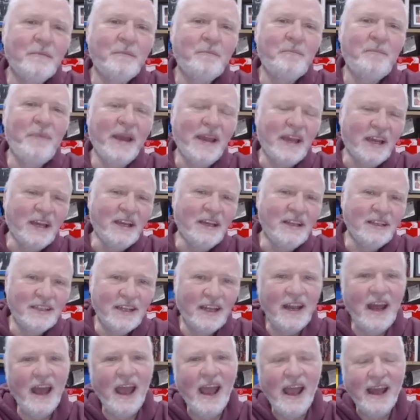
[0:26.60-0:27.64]
bigger
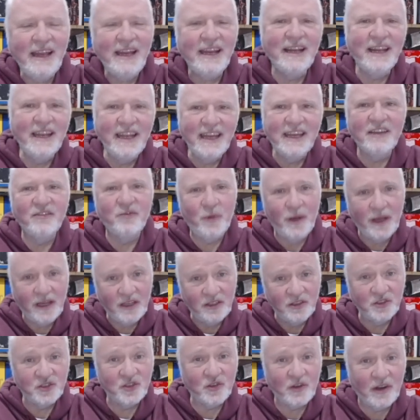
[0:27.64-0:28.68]
than any League of
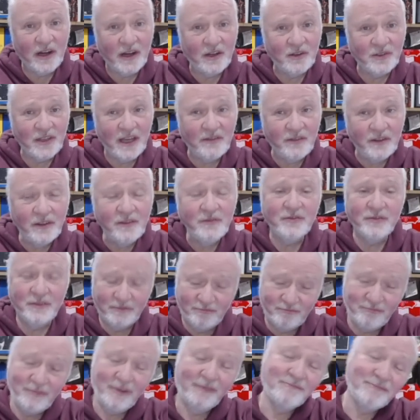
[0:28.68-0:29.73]
Wales crowd ever,
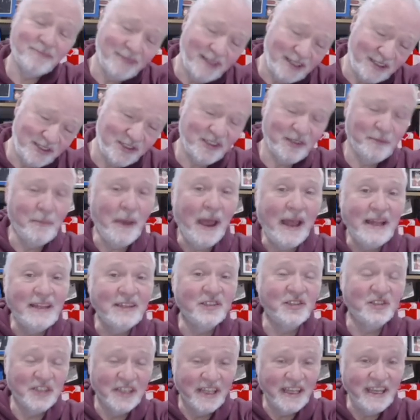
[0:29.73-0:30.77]
that's the
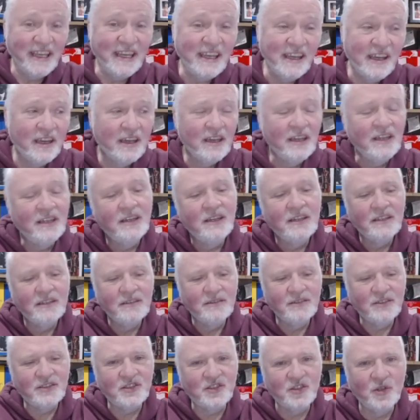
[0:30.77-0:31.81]
men's league.
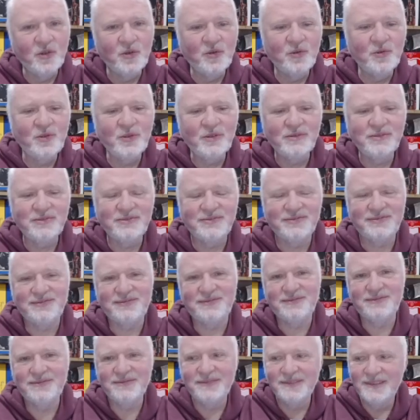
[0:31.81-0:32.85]
So,
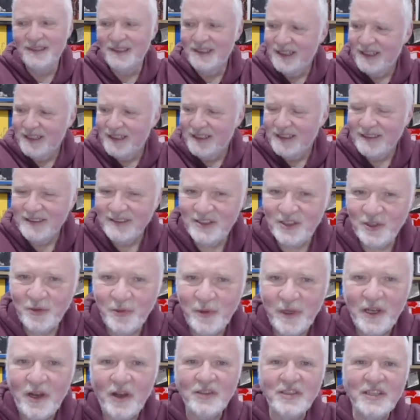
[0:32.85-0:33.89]
do
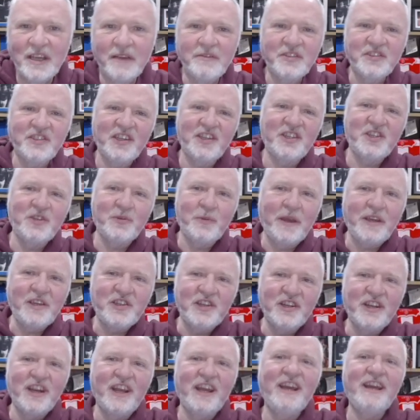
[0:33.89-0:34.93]
we not have a
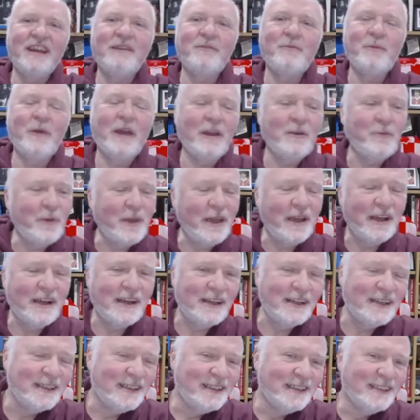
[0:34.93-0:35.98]
situation here where we are